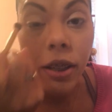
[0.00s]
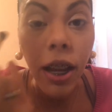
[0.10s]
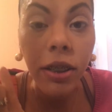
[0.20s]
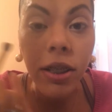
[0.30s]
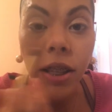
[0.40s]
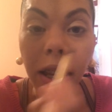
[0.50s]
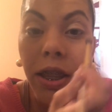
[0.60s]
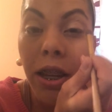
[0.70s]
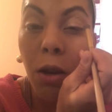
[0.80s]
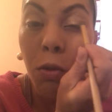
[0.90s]
Not to
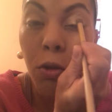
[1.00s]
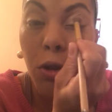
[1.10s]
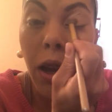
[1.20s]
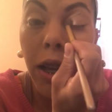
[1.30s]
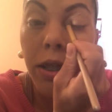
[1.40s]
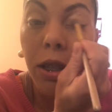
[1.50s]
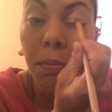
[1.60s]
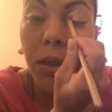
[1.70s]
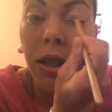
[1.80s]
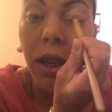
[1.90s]
say that I won't try
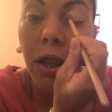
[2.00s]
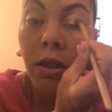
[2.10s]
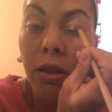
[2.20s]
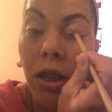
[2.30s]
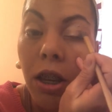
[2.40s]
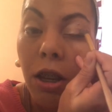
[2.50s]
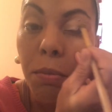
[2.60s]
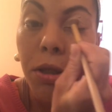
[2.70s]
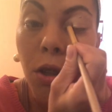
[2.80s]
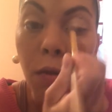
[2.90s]
something else,
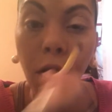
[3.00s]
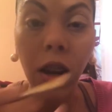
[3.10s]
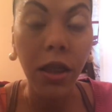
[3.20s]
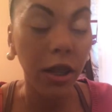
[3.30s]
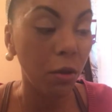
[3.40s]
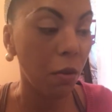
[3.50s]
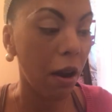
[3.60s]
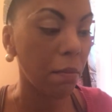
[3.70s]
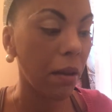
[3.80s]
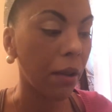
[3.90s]
but so far that's
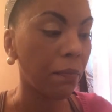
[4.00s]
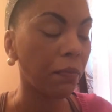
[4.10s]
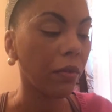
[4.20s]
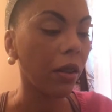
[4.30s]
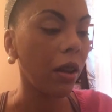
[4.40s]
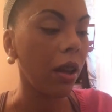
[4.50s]
where I'm at.